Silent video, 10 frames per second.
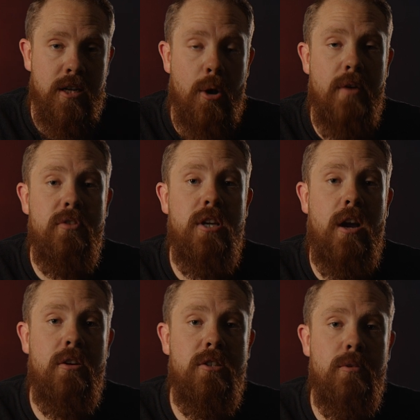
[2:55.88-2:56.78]
Now
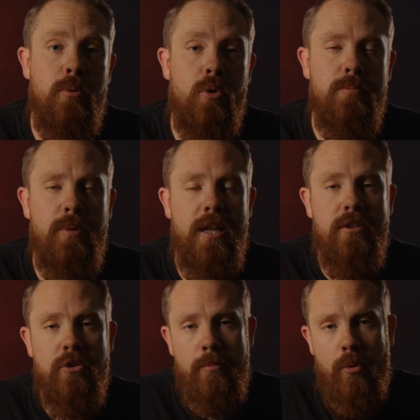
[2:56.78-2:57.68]
Avatary supports Blender
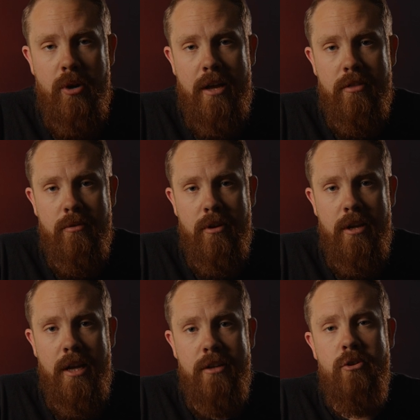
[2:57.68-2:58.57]

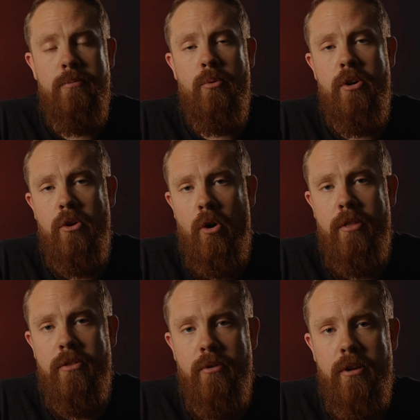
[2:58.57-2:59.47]
2.83 and
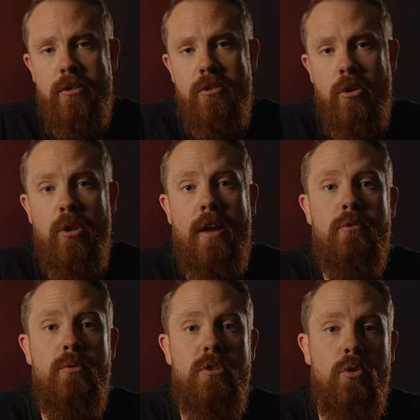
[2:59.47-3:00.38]
2.93, so you'll have
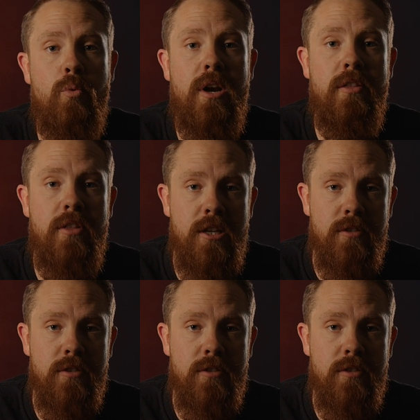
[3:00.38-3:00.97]
to install one of these